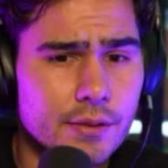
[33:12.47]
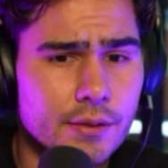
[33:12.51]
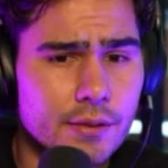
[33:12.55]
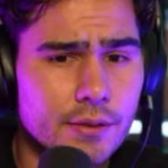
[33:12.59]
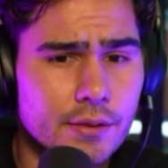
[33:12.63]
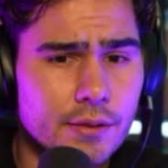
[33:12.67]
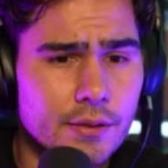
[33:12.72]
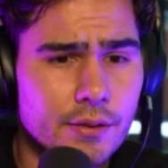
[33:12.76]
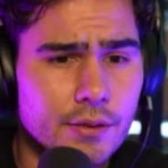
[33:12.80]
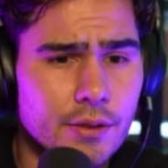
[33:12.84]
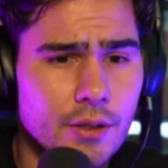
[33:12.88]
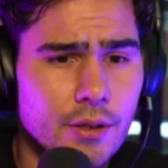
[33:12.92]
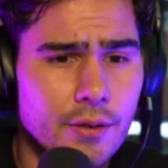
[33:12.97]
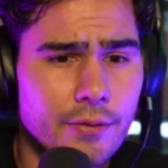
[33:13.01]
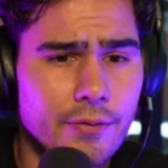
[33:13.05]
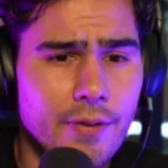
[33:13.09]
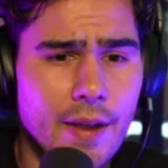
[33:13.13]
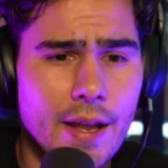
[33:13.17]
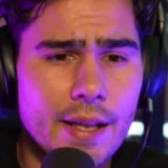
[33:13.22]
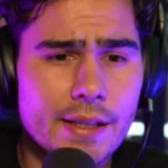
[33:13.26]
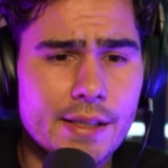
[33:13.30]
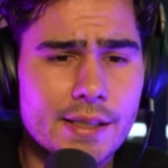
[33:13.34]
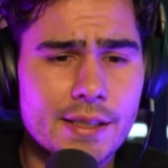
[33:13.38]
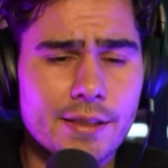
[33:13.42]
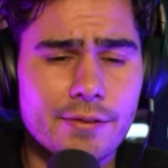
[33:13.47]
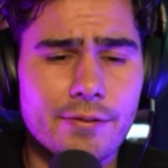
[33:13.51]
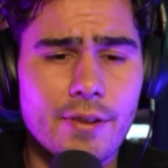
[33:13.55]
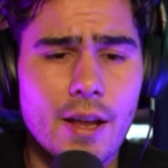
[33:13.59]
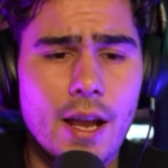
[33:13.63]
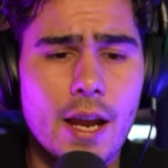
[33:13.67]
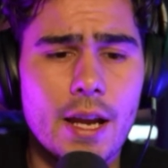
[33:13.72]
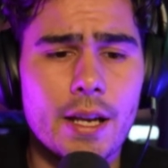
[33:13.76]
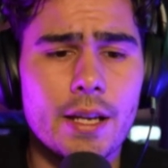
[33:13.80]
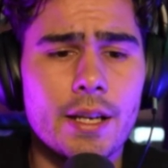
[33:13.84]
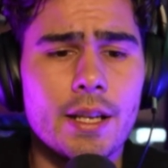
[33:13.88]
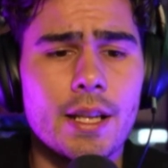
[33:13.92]

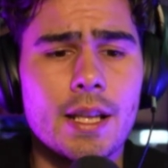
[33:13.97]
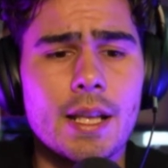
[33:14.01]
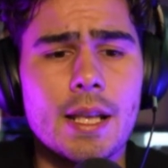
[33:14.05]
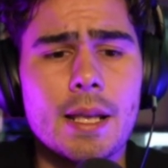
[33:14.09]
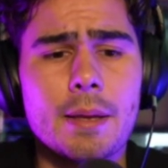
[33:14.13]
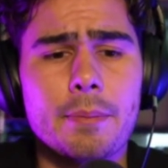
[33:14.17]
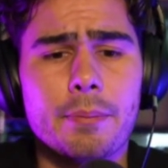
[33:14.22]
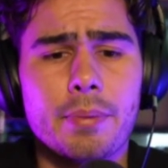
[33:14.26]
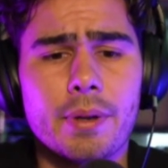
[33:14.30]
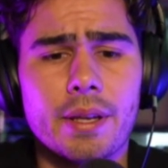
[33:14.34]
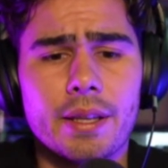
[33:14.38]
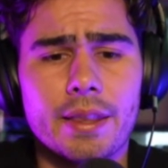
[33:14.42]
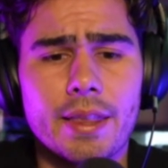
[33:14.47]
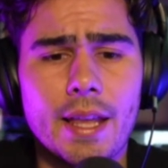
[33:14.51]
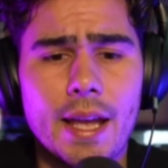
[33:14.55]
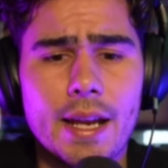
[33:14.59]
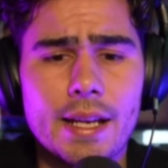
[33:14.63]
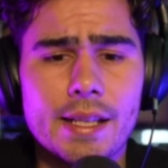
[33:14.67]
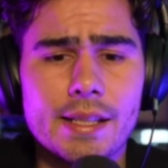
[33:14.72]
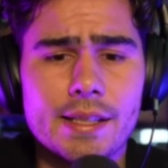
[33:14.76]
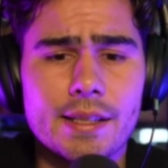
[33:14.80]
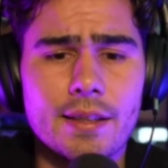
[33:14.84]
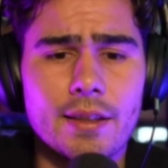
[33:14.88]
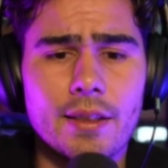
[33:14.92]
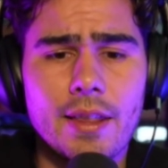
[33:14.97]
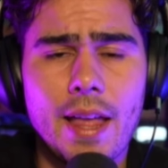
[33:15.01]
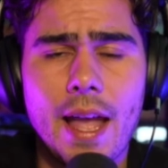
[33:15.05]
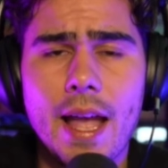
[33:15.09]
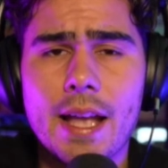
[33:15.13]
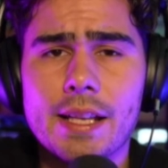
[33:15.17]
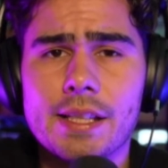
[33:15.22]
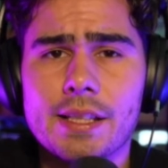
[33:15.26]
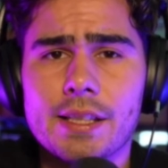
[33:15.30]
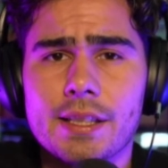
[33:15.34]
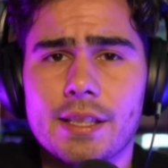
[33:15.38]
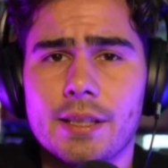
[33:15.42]
Divine, but that is the
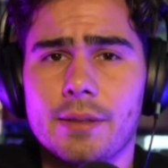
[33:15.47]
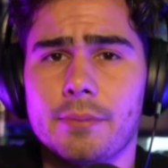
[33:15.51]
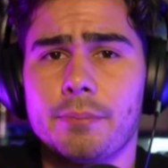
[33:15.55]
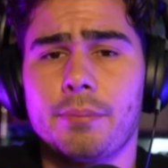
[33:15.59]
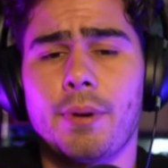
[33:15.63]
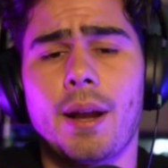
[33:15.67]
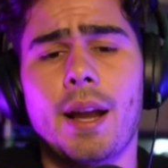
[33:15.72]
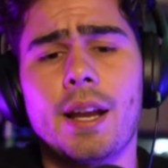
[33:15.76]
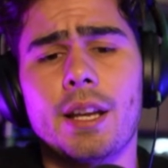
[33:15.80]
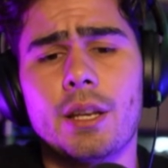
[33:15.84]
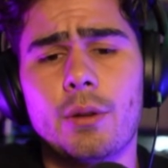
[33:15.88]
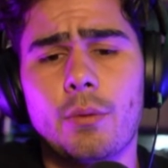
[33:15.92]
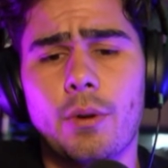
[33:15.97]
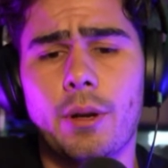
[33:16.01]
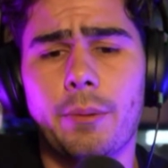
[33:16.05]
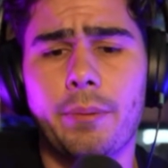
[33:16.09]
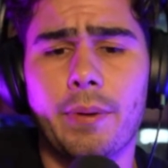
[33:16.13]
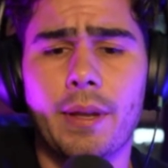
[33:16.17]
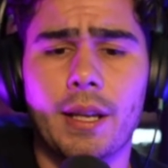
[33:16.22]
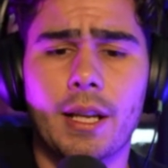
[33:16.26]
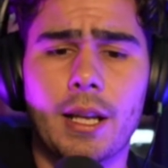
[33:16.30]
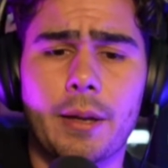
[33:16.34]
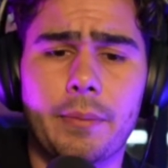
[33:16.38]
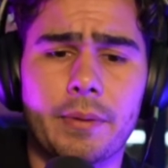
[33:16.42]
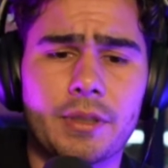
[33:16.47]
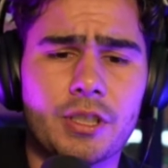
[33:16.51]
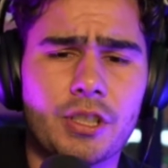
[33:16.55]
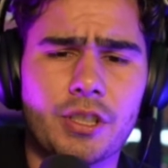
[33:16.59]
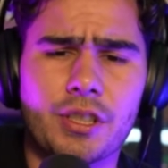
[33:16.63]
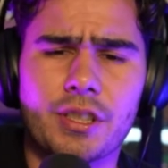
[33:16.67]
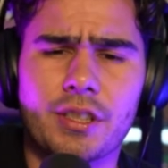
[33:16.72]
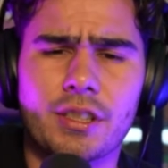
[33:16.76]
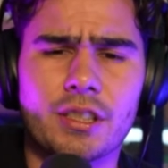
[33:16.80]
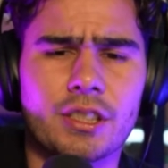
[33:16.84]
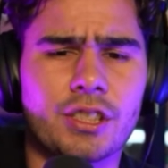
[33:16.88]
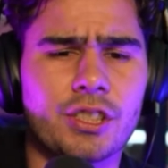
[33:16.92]
last brand you want to pick up. It's
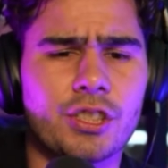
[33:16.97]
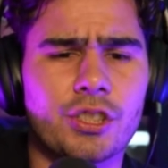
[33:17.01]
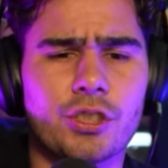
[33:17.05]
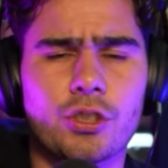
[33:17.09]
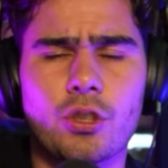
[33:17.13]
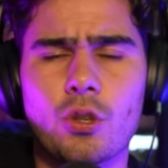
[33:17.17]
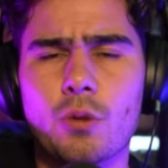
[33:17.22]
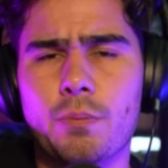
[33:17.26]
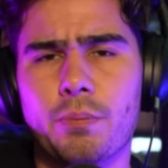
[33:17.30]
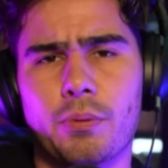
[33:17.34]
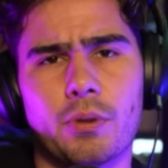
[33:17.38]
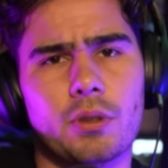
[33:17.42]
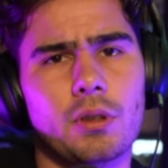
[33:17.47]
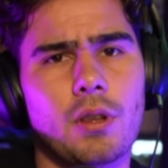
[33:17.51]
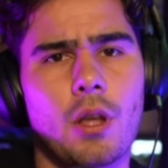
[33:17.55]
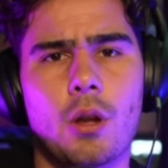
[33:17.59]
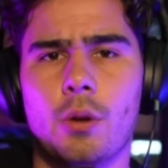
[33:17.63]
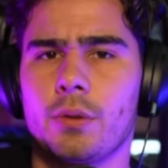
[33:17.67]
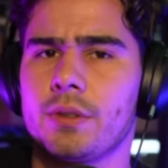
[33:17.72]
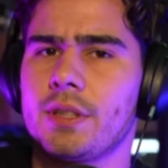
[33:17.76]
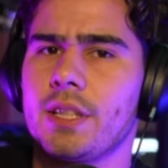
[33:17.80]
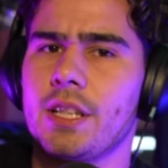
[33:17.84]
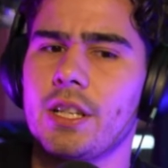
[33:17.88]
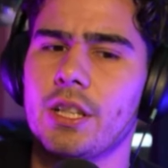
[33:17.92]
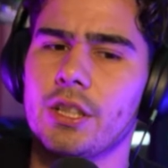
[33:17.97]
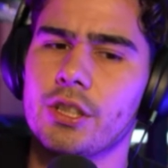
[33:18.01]
just super low tier.